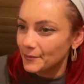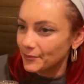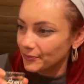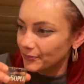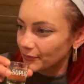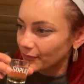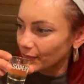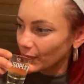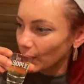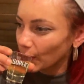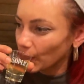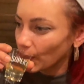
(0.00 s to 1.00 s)
Yeah.
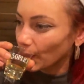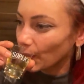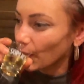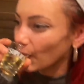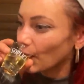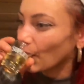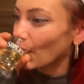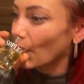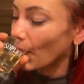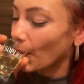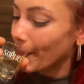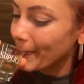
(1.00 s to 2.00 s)
We've had the, we've
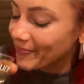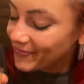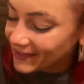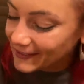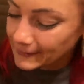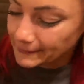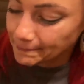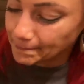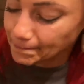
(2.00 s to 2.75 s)
got one of these bottles at